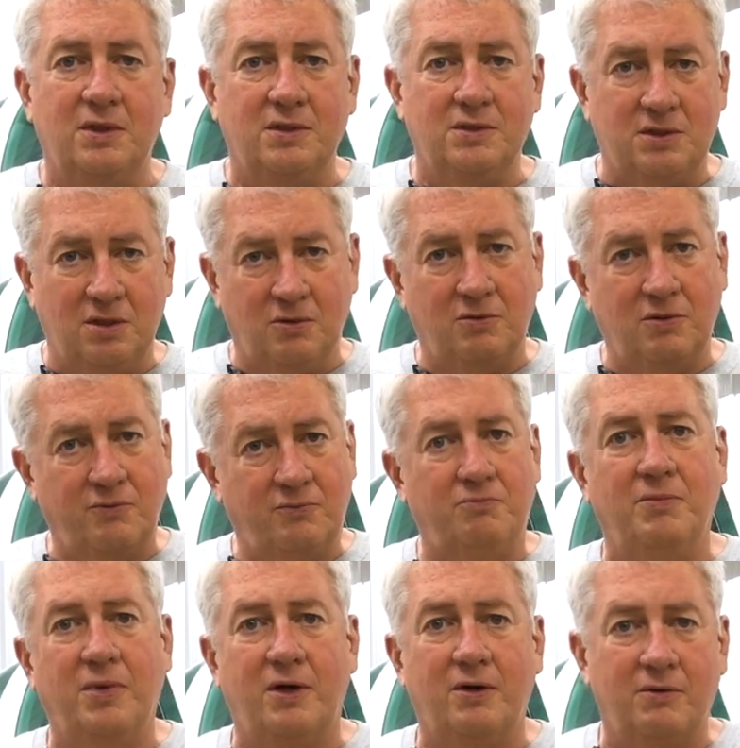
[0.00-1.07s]
So
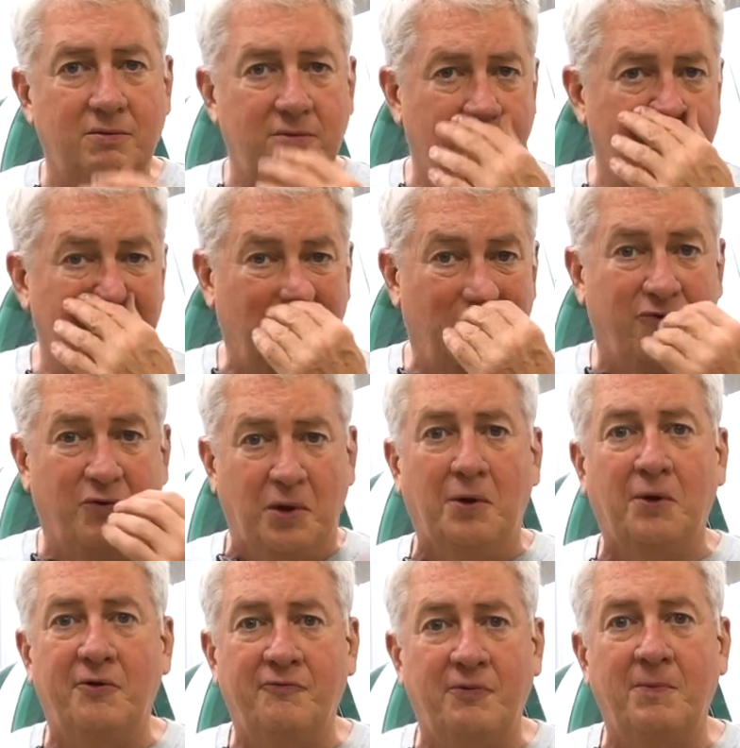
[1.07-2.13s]
if we
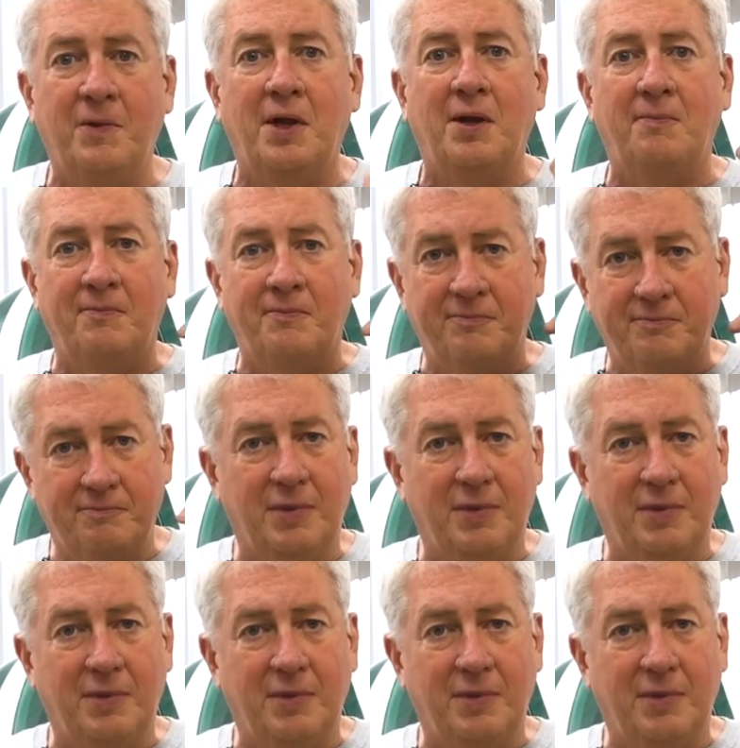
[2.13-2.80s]
learn from them,